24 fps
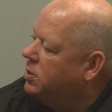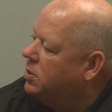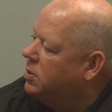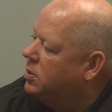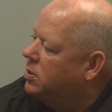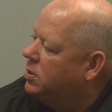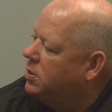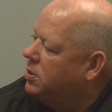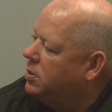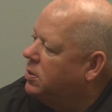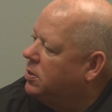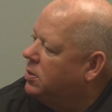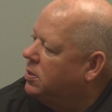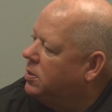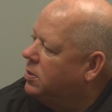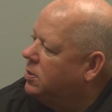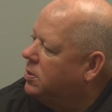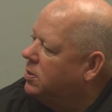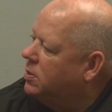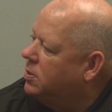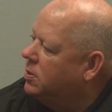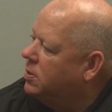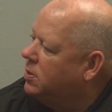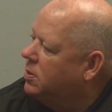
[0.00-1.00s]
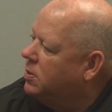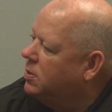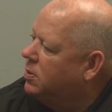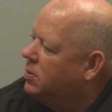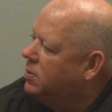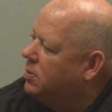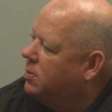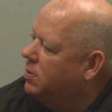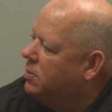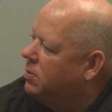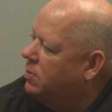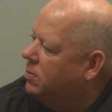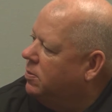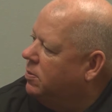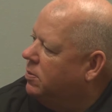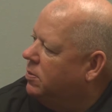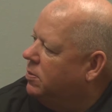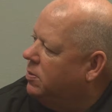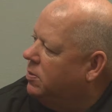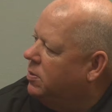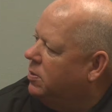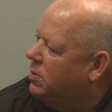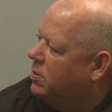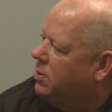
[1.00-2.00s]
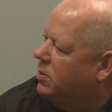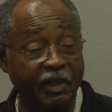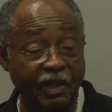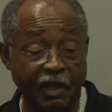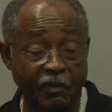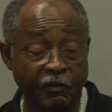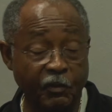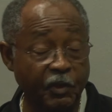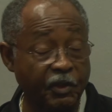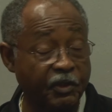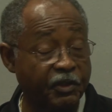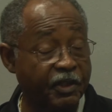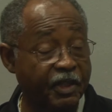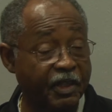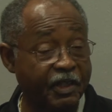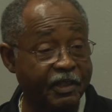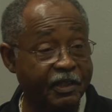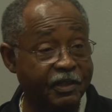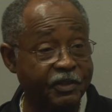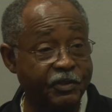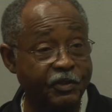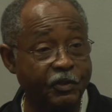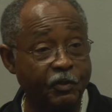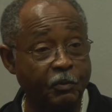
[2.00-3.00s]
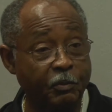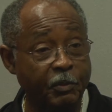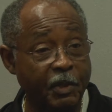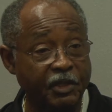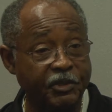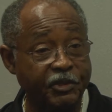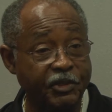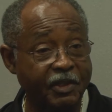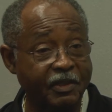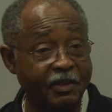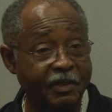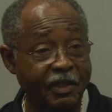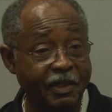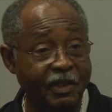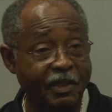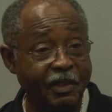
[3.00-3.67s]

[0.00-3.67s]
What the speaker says: I kind of think it's a combo of everything that you mentioned,